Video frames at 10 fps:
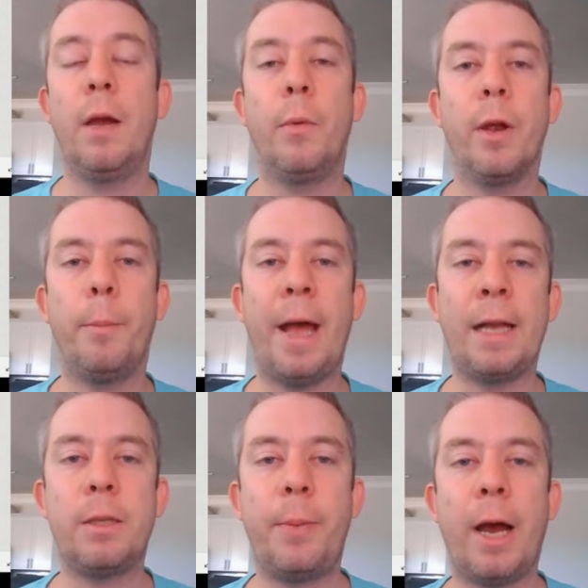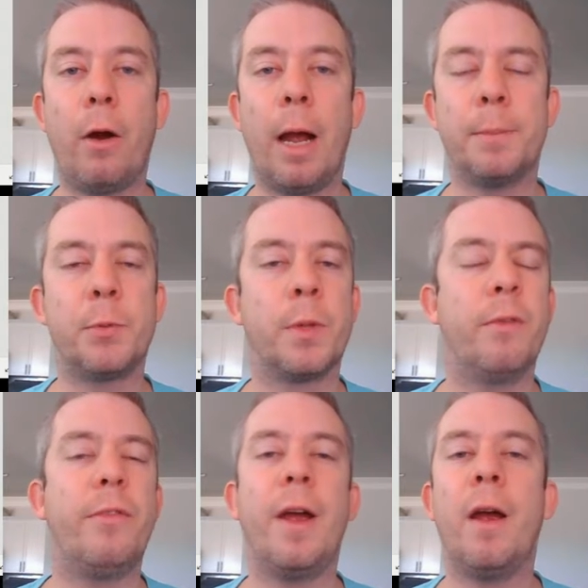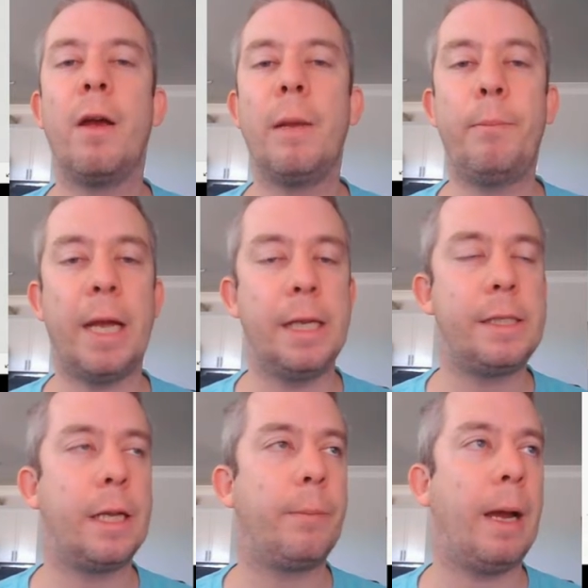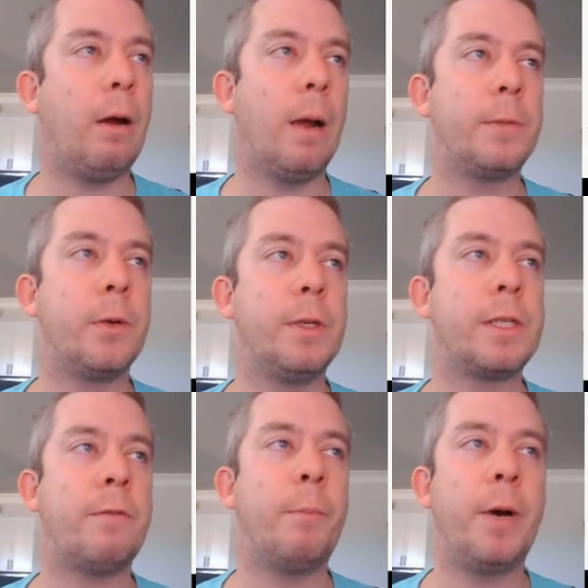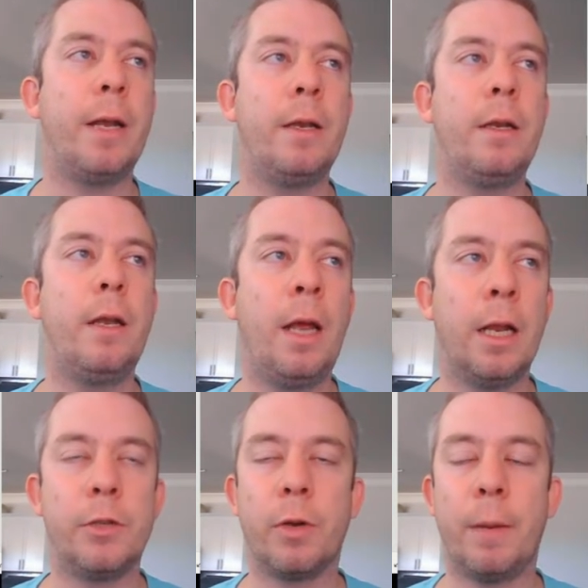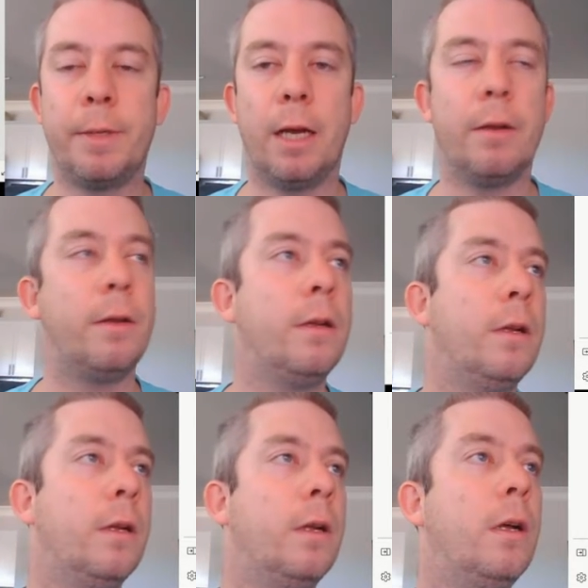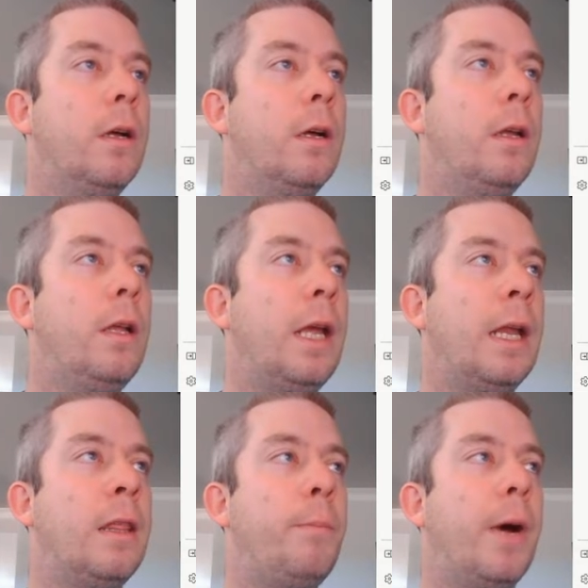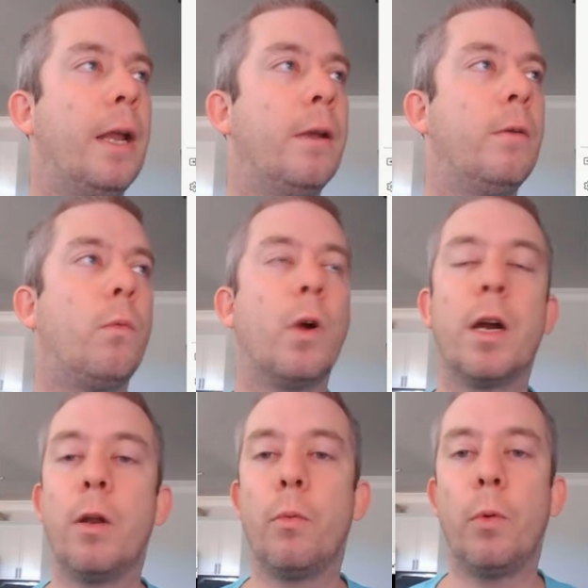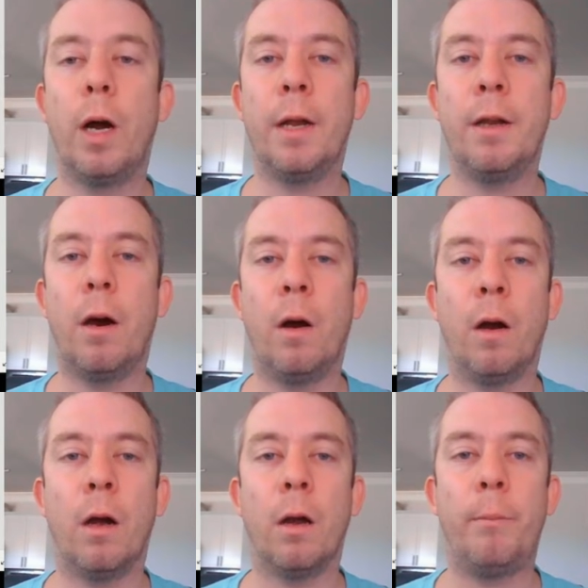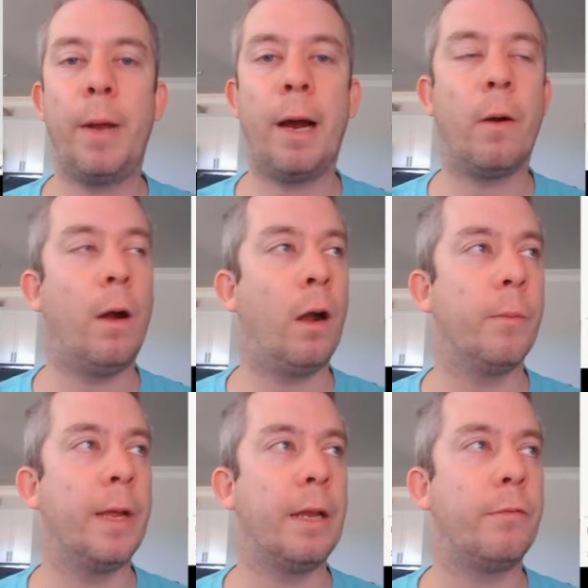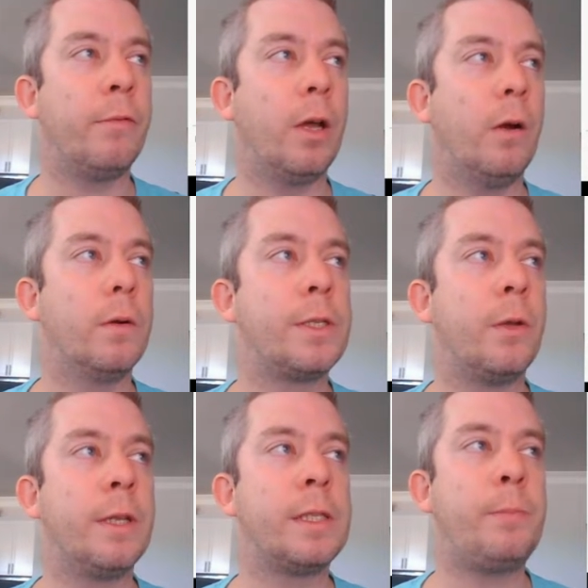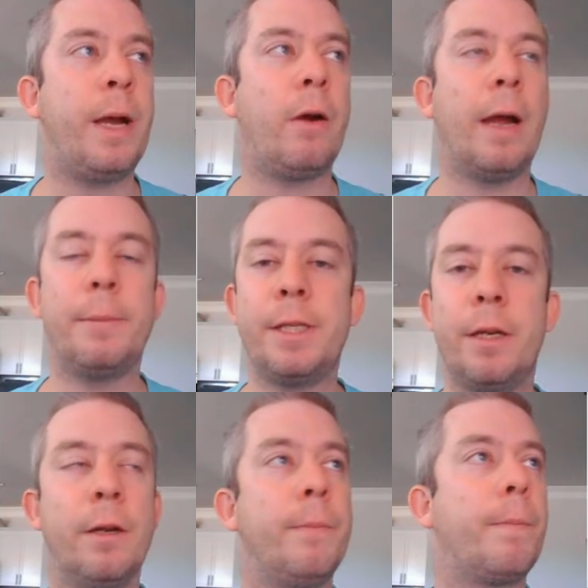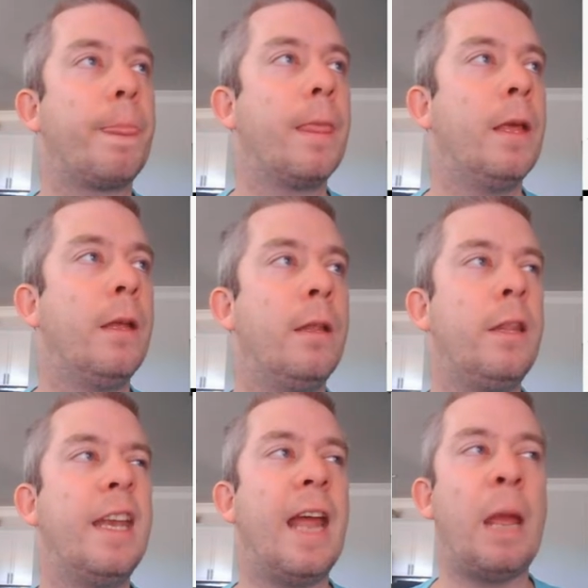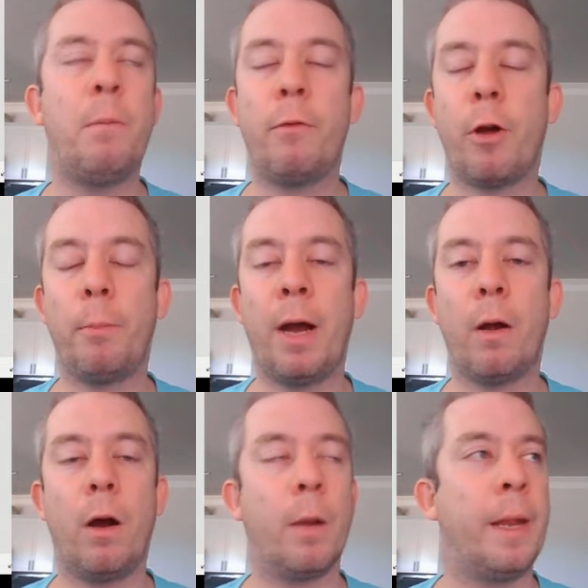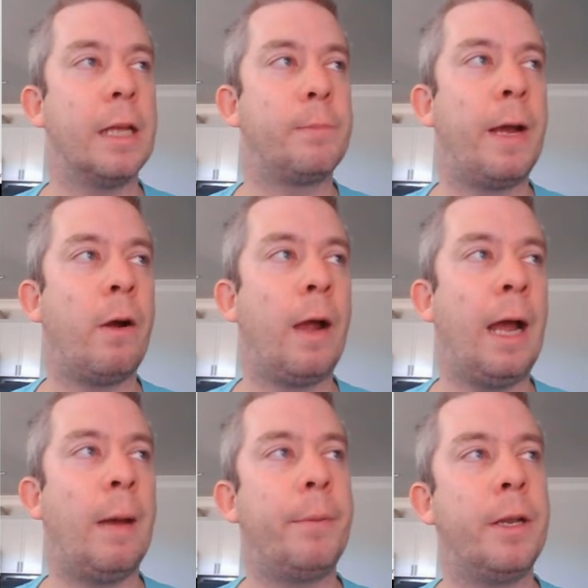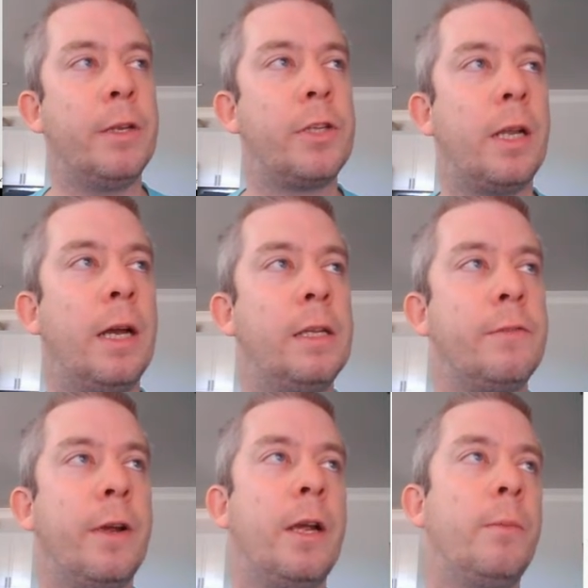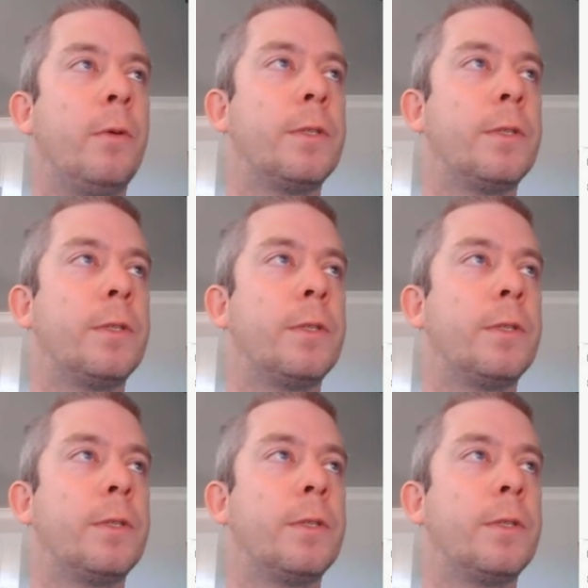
And we are back to Power Apps with a very basic Power App. So we just have a button and a drop down. And in the button, we're going to run our Power Automate flow. So this is Power Apps here. The name of our Power Automate is Power App Initialize Variable.